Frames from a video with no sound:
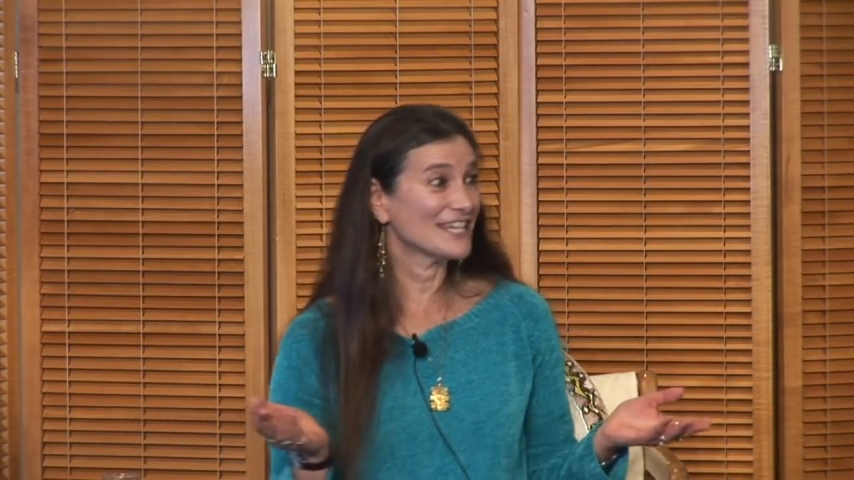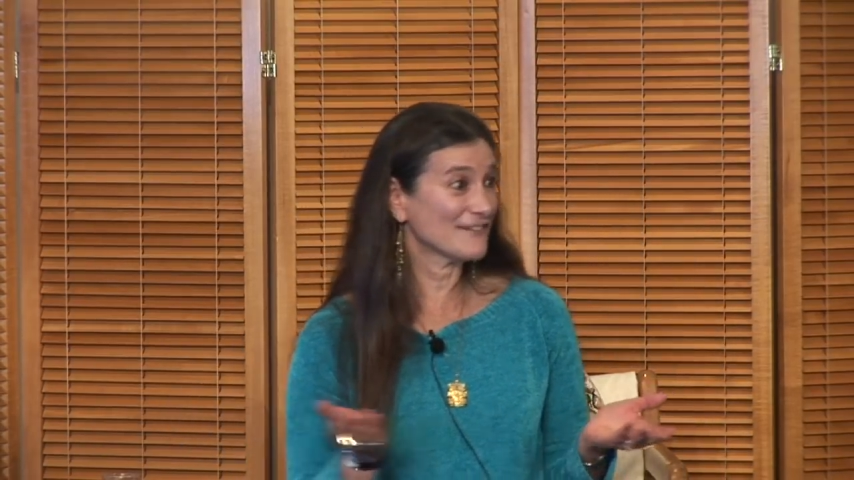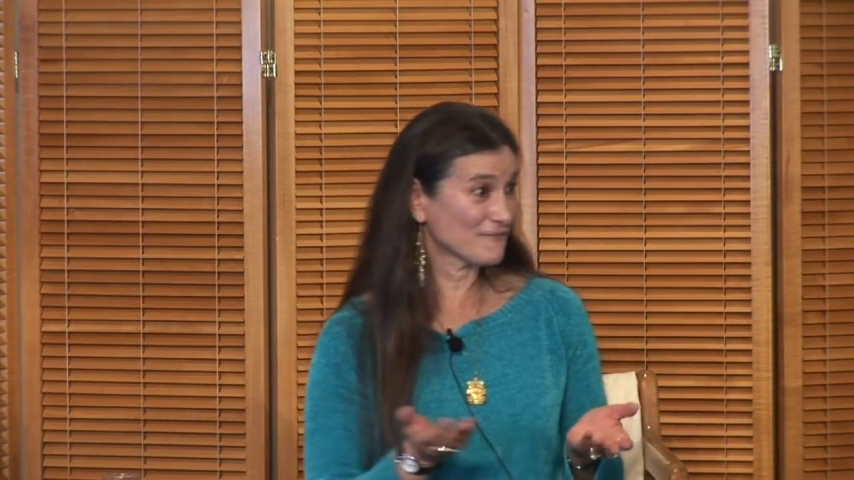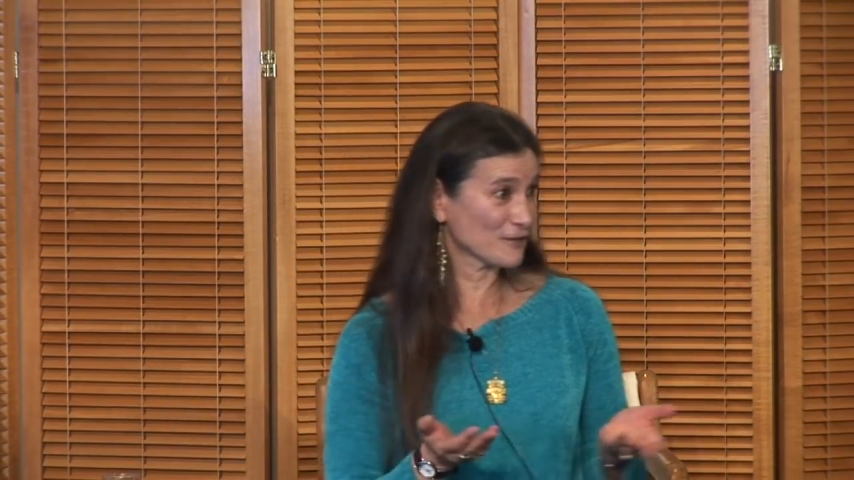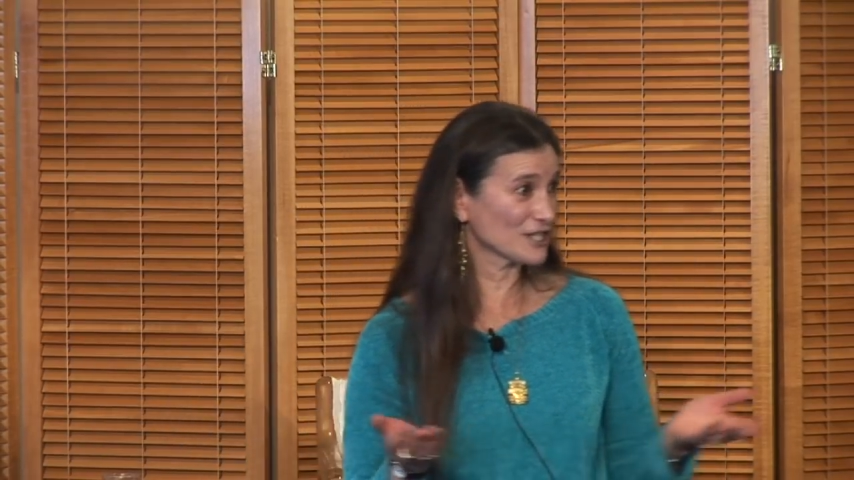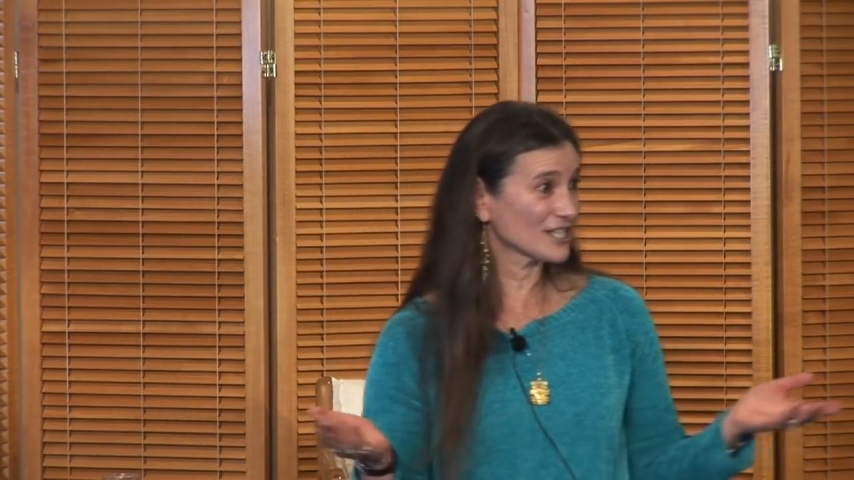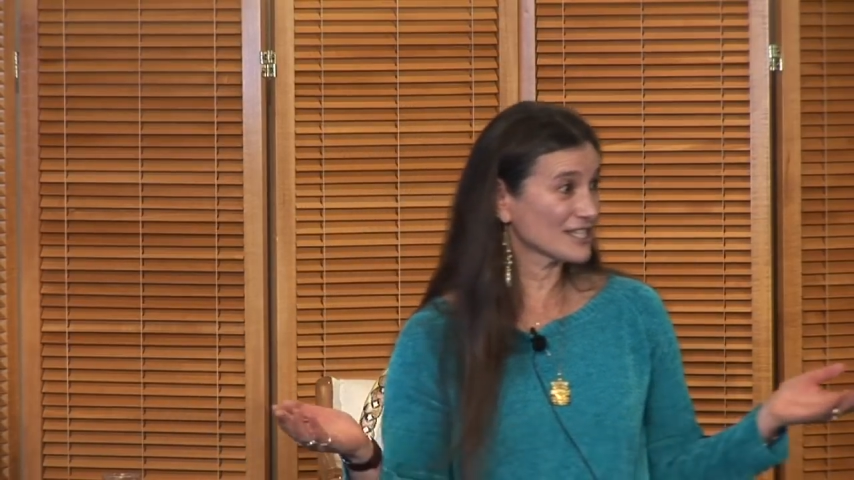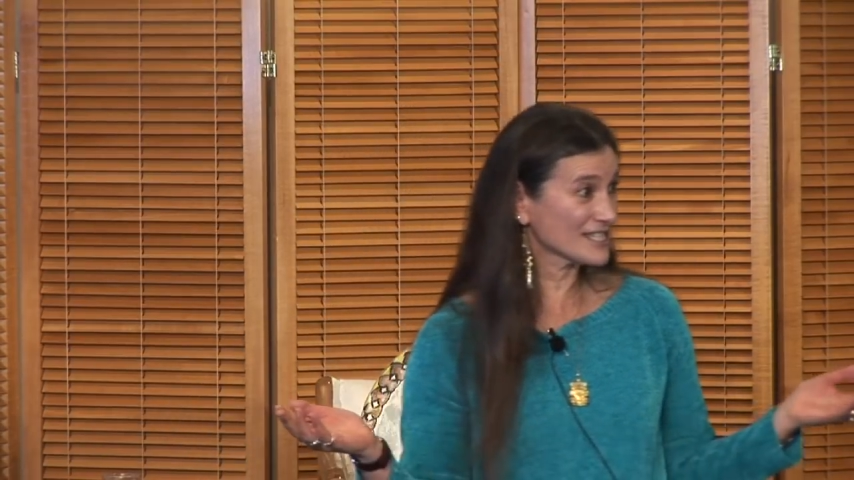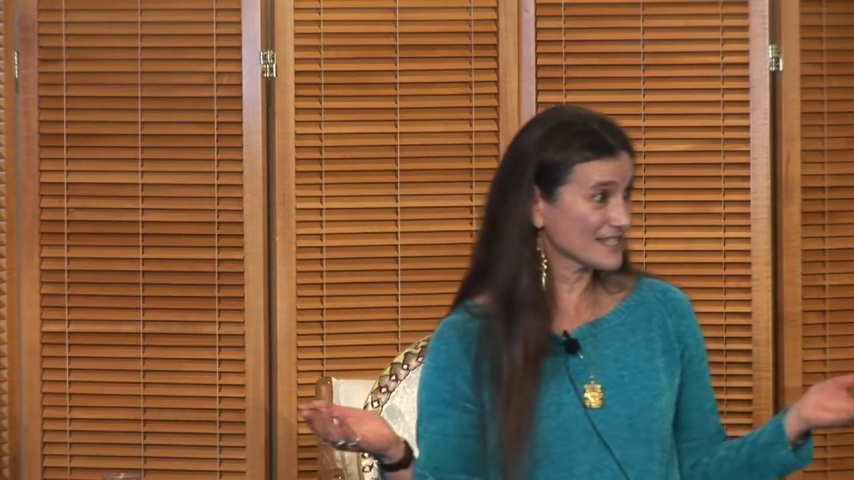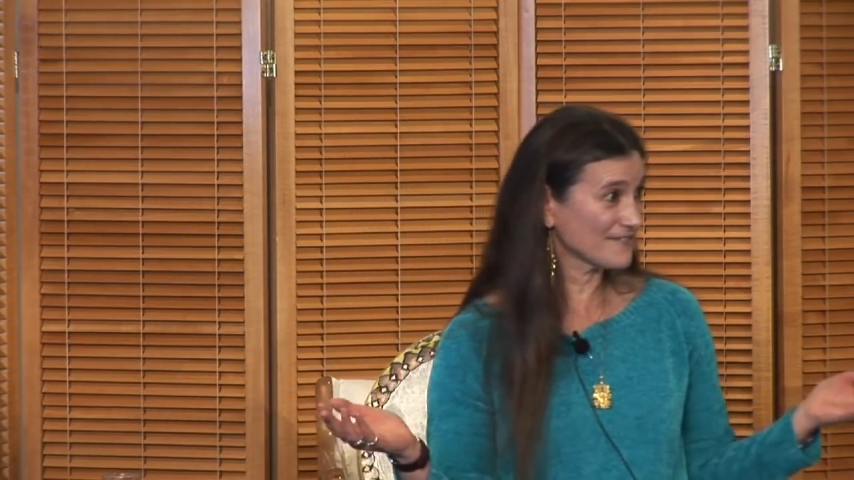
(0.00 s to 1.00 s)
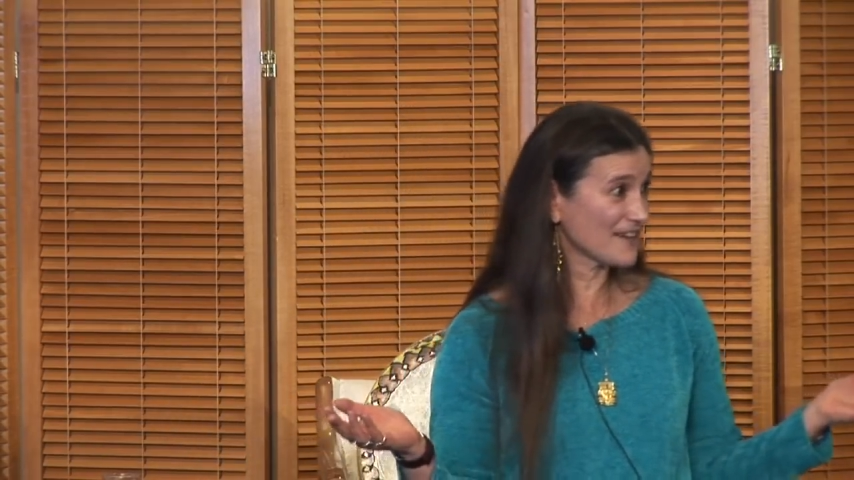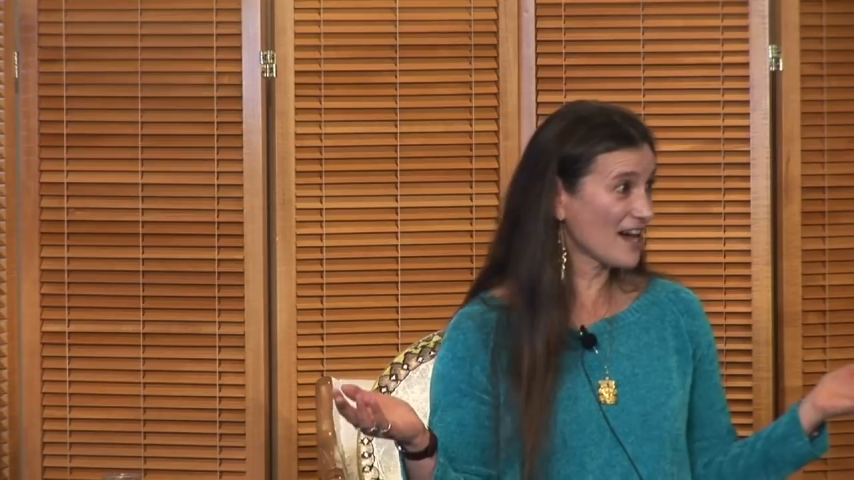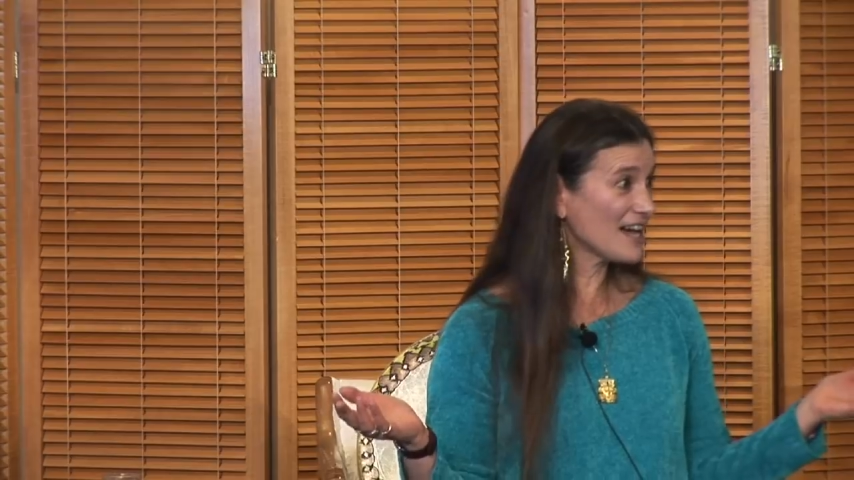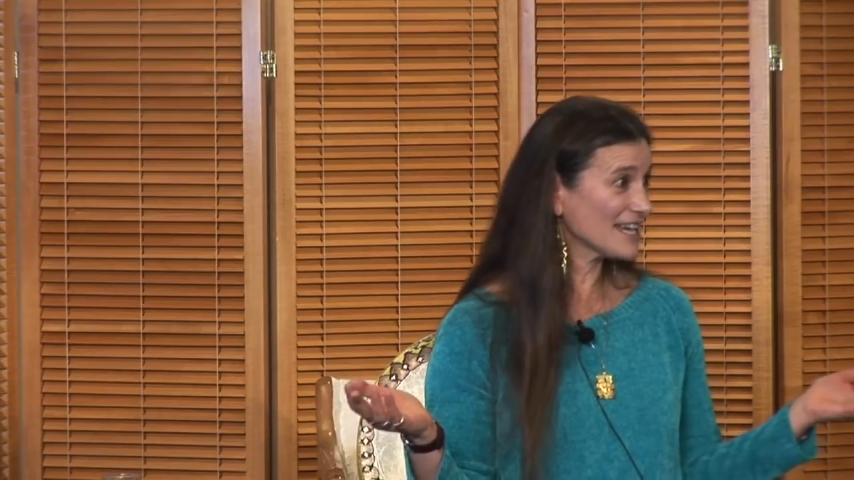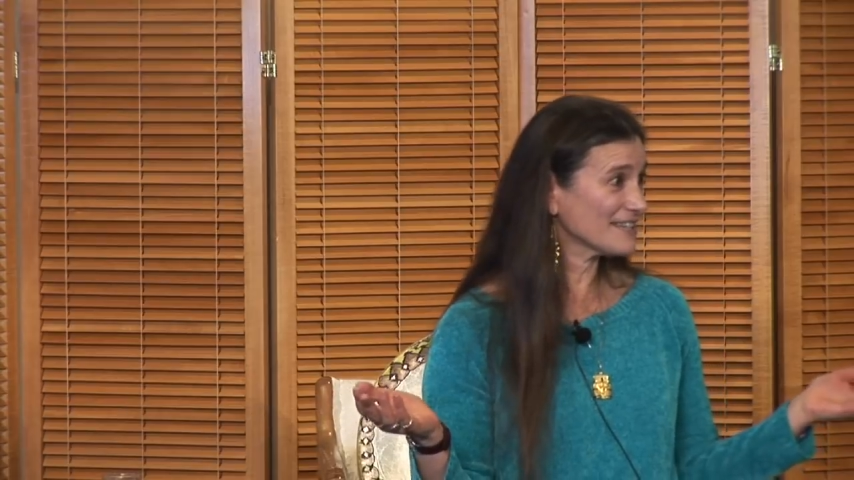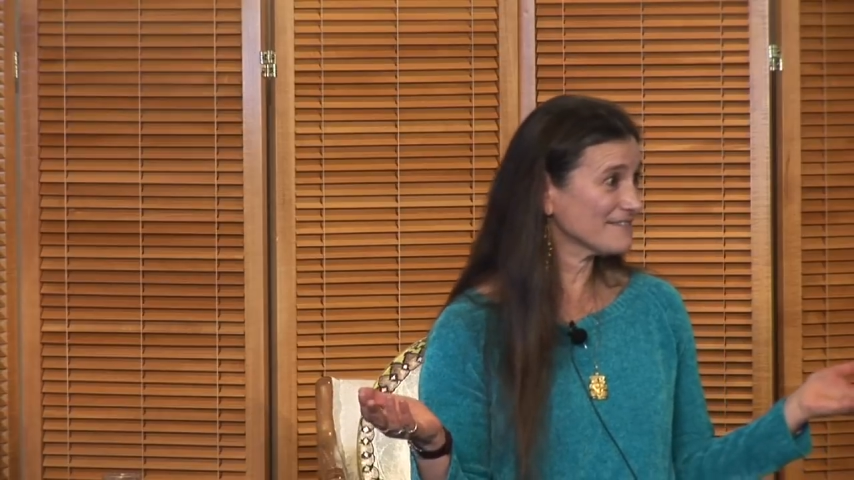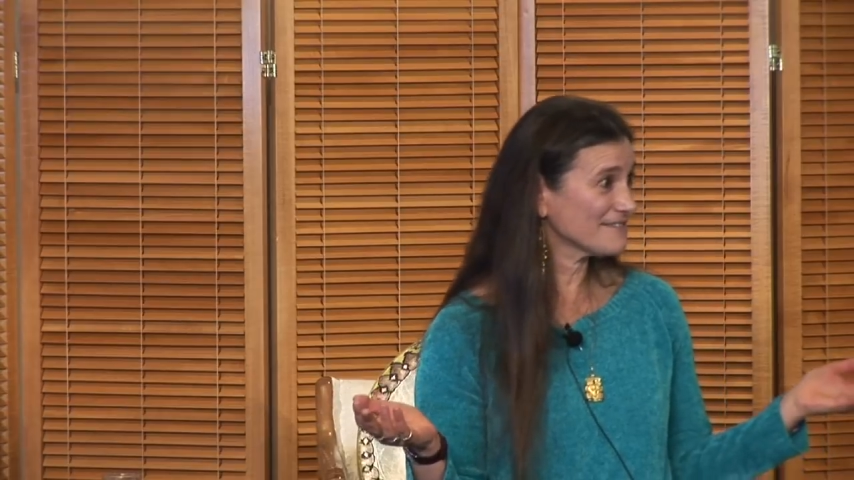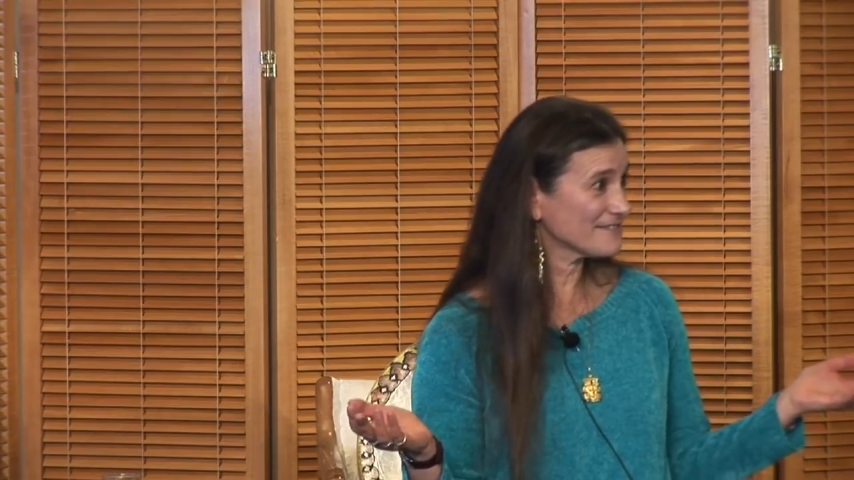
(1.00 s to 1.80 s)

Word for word: if we're going to survive